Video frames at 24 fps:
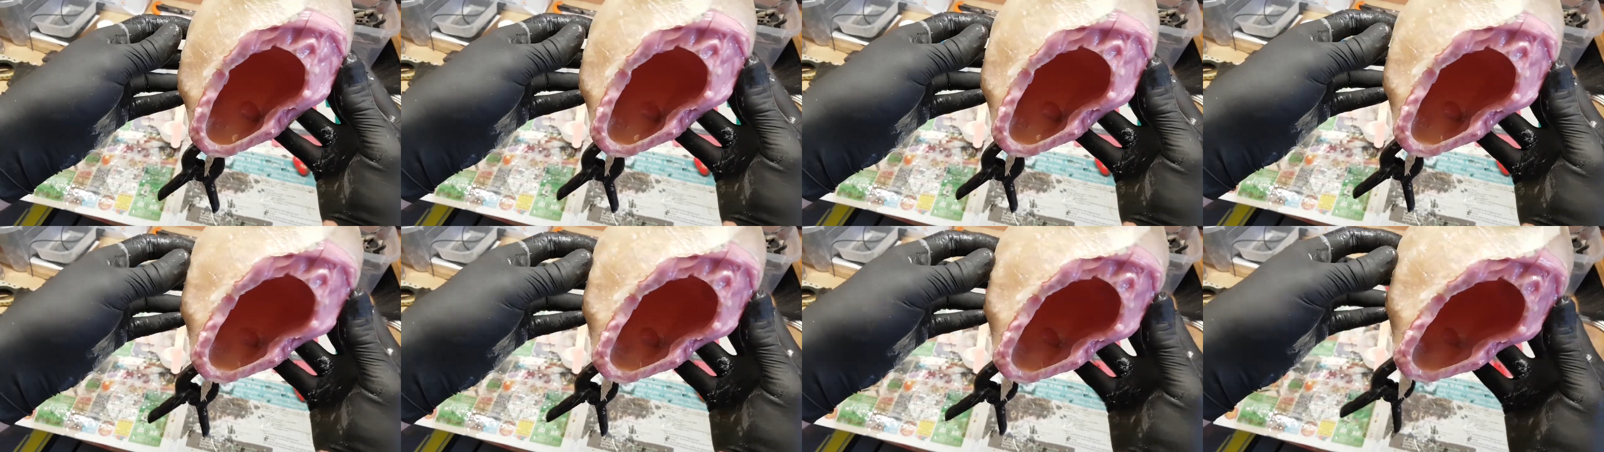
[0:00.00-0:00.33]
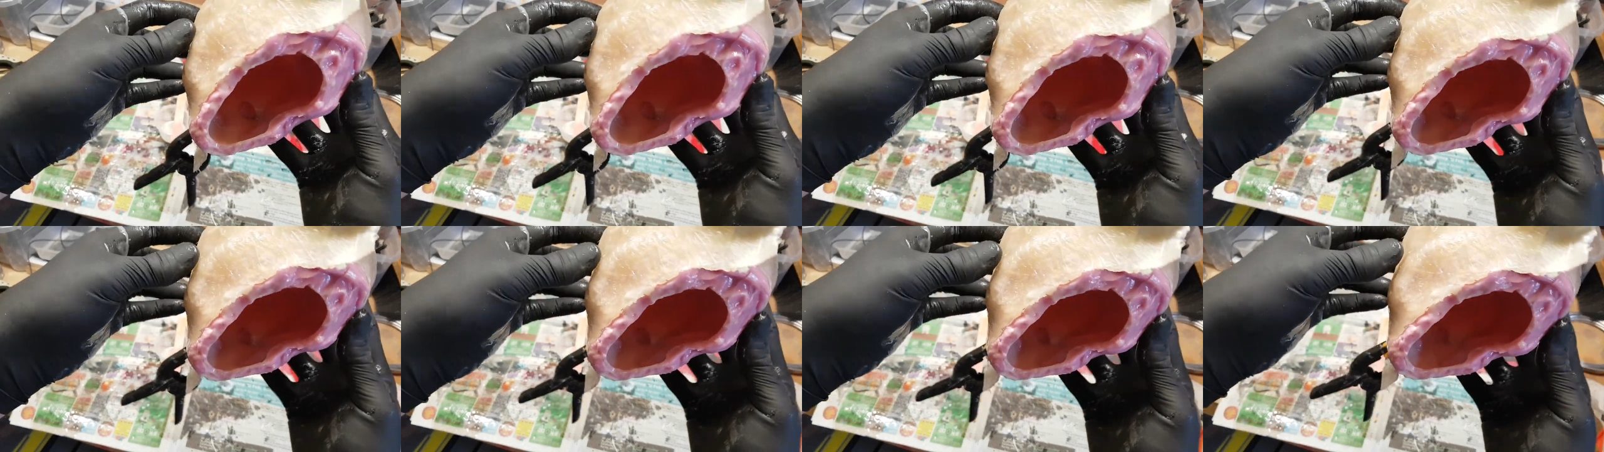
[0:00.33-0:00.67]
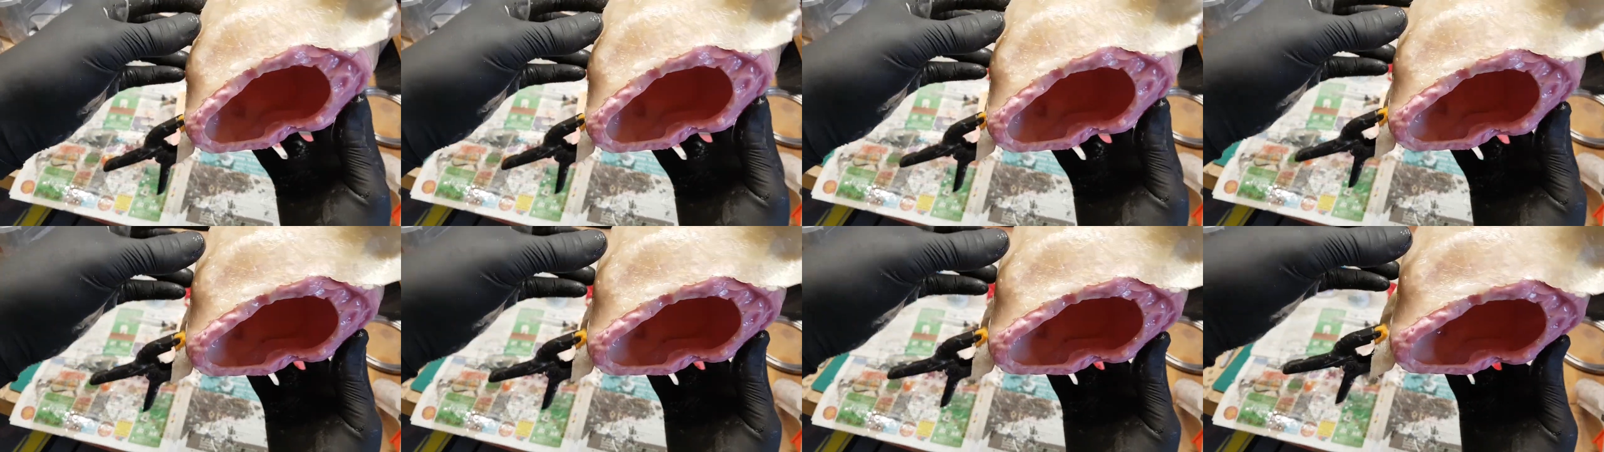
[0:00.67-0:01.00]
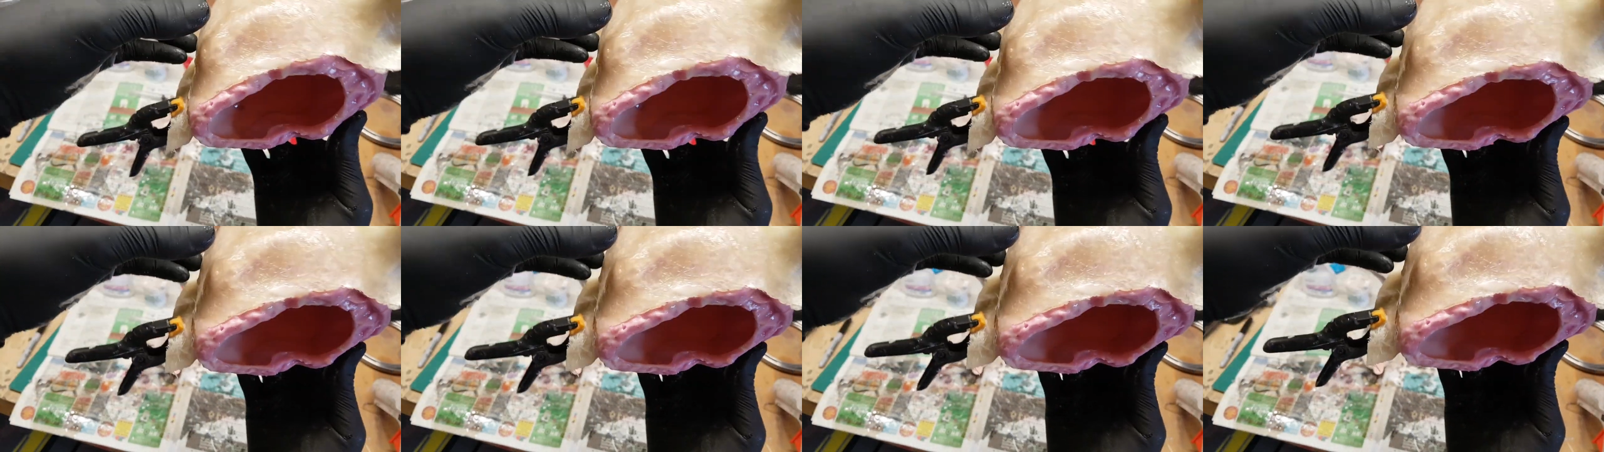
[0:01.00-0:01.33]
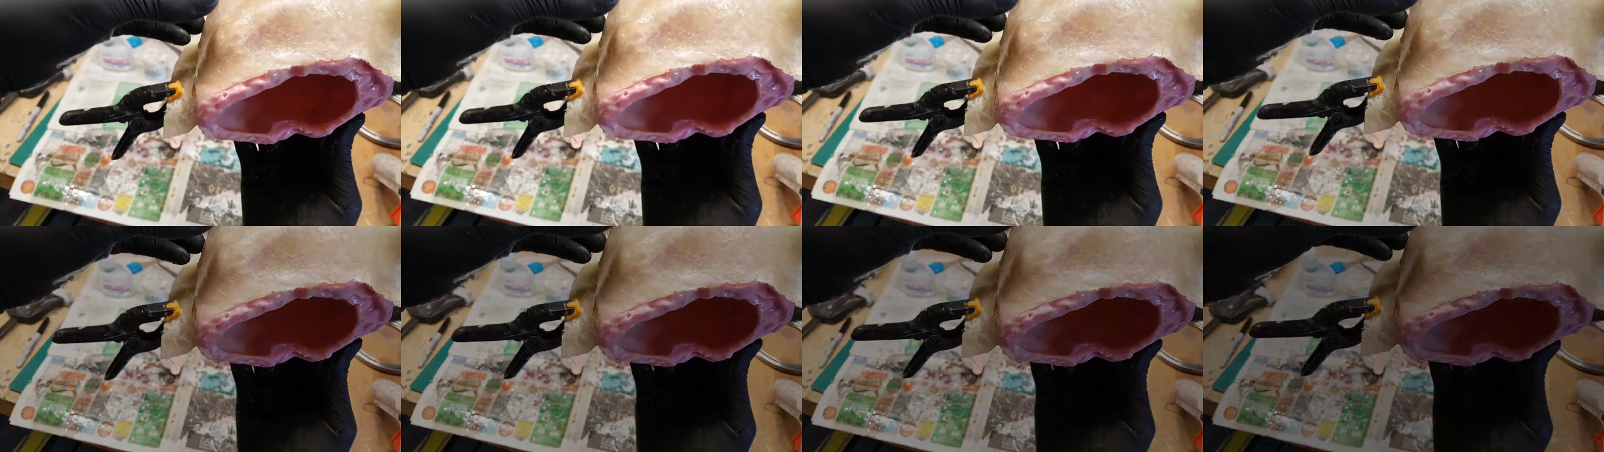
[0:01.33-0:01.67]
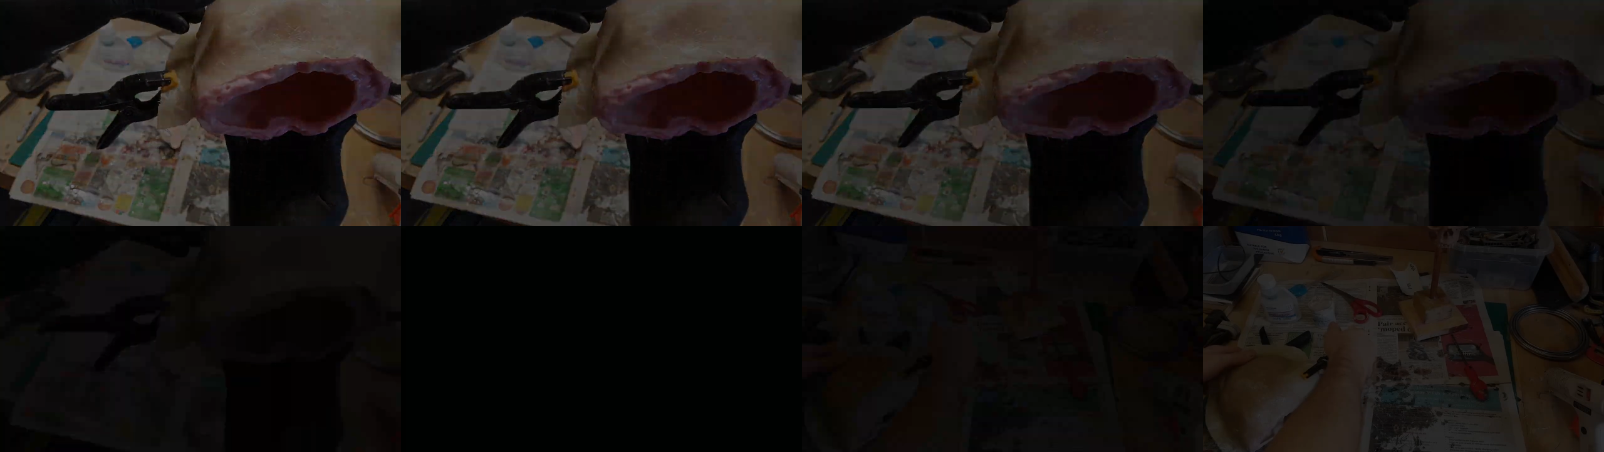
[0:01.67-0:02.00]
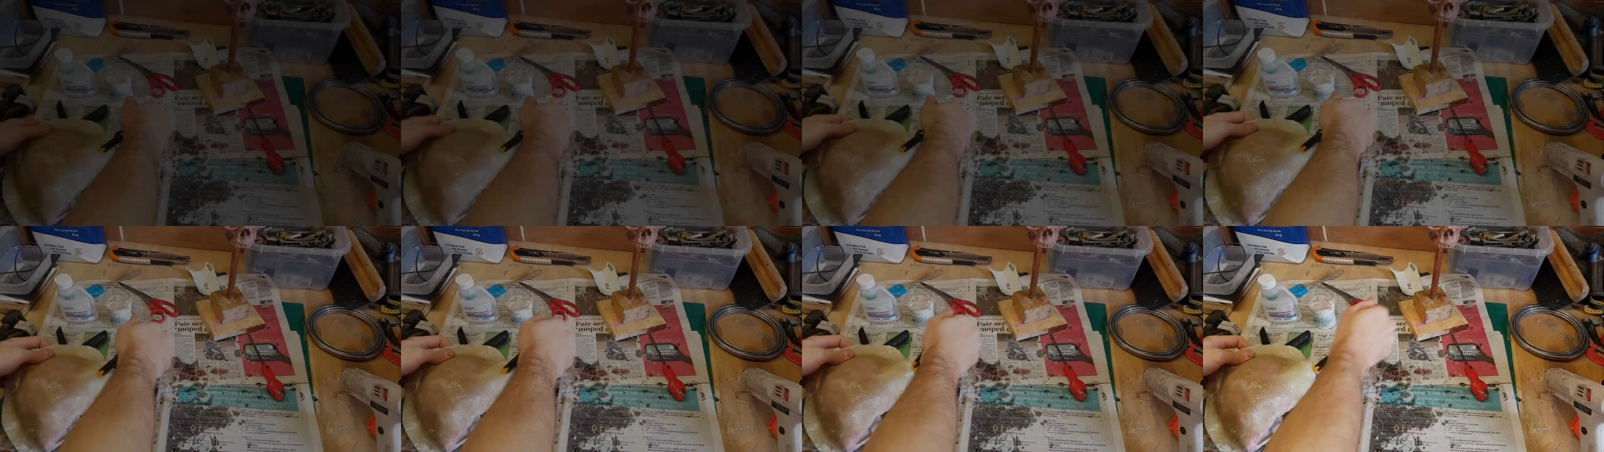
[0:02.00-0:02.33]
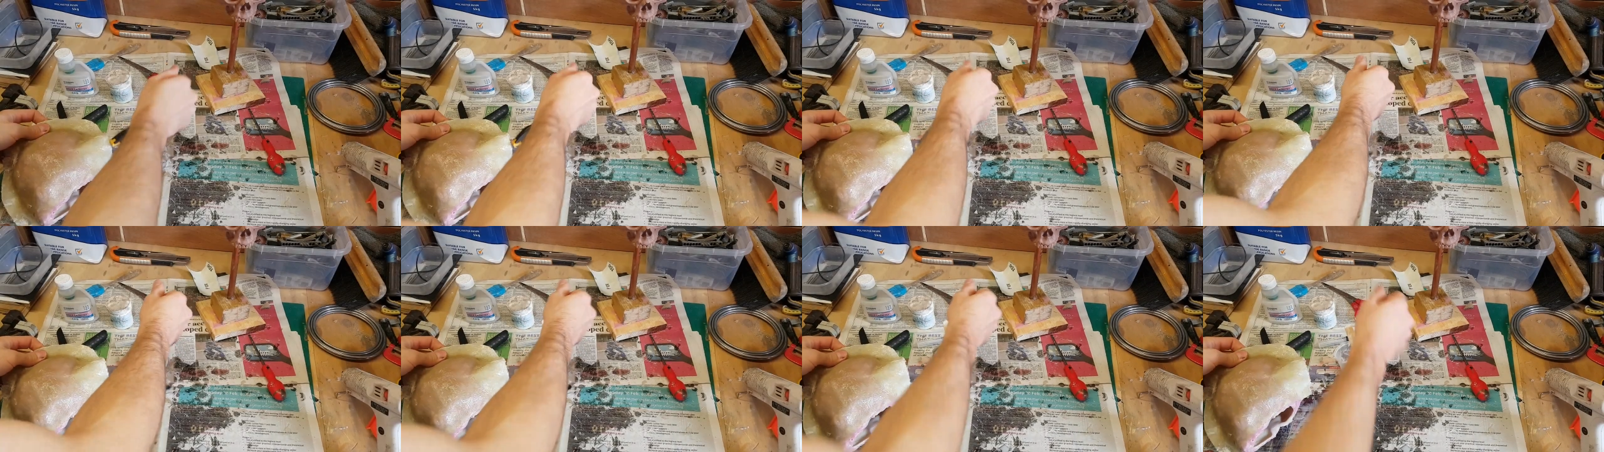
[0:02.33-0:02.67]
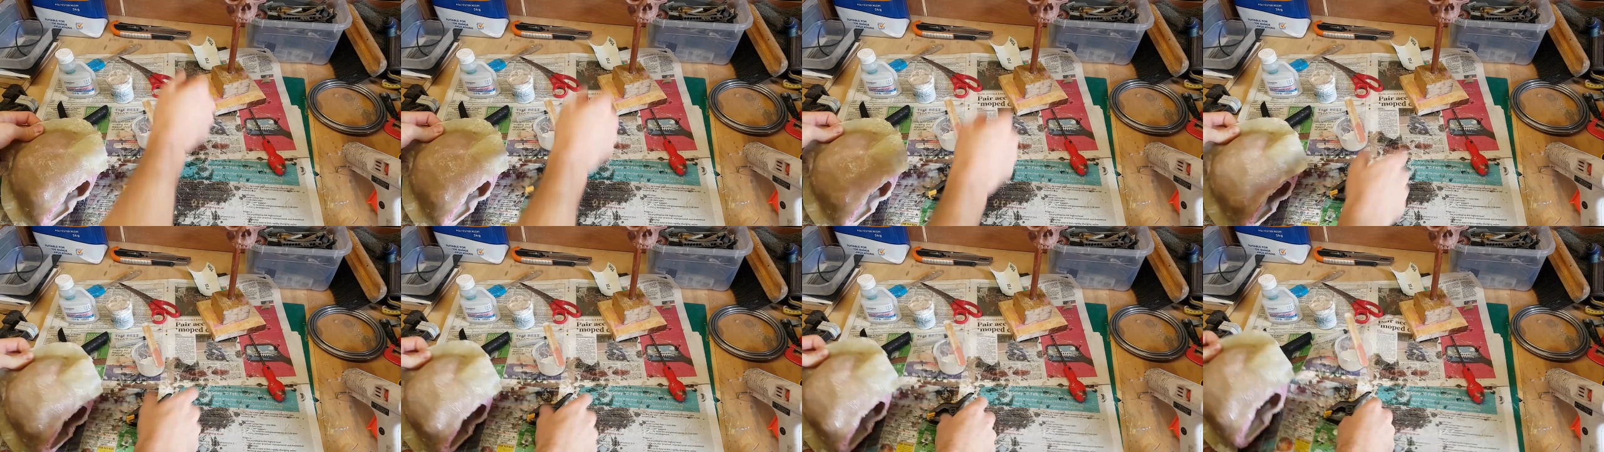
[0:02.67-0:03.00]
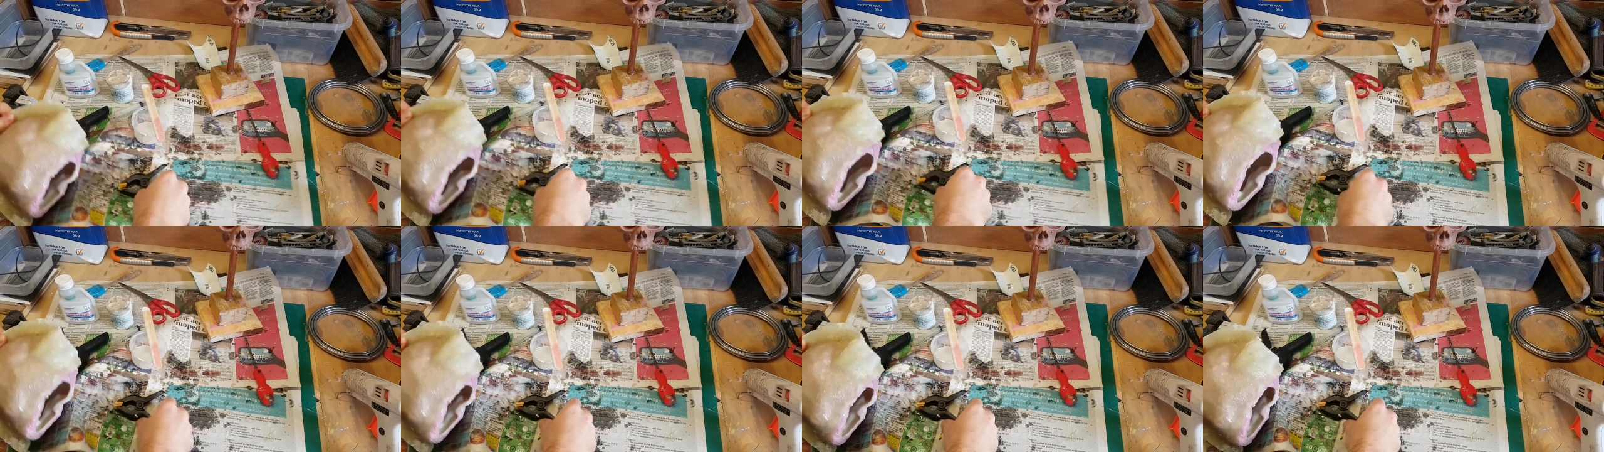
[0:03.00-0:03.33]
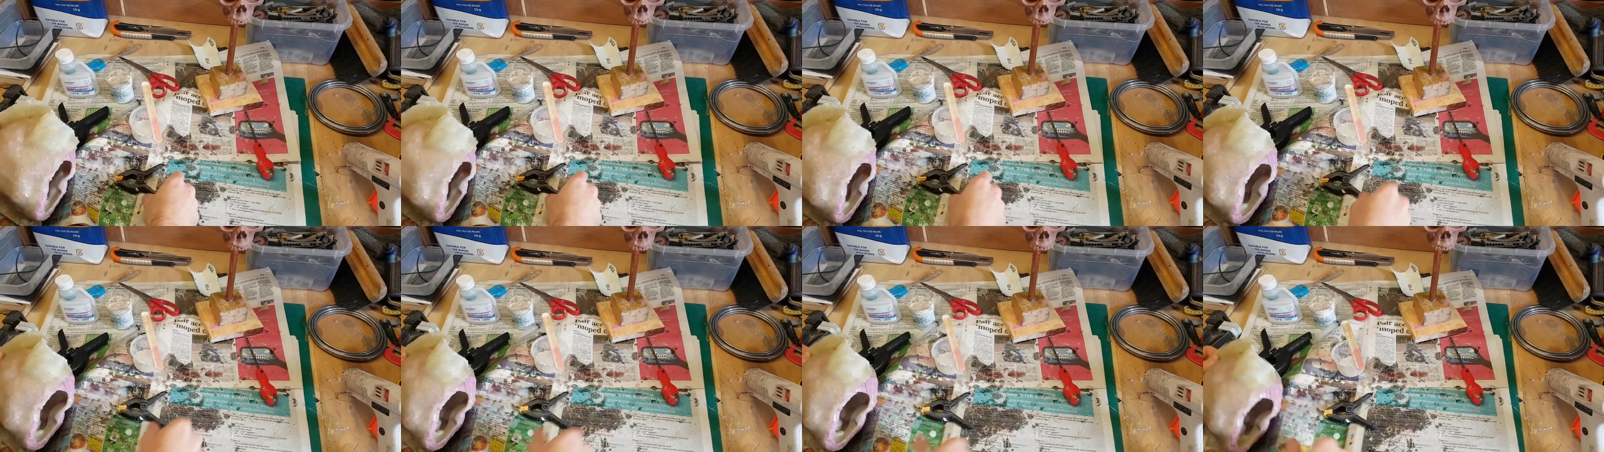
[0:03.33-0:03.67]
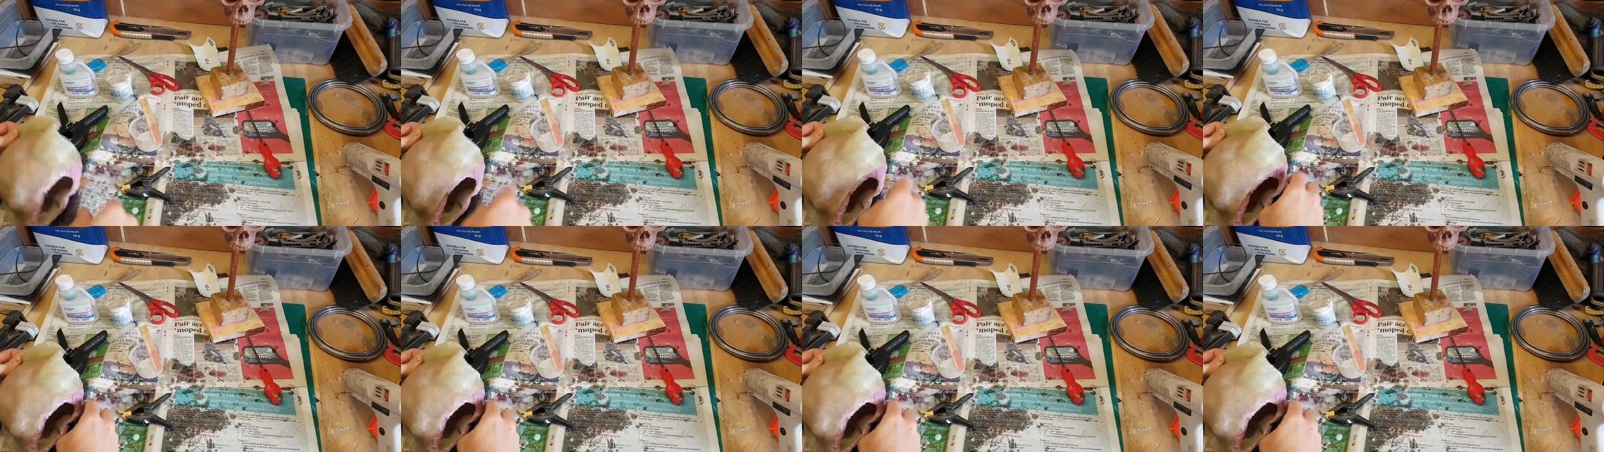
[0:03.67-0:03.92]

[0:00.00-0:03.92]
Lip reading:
[unreadable: no face in view]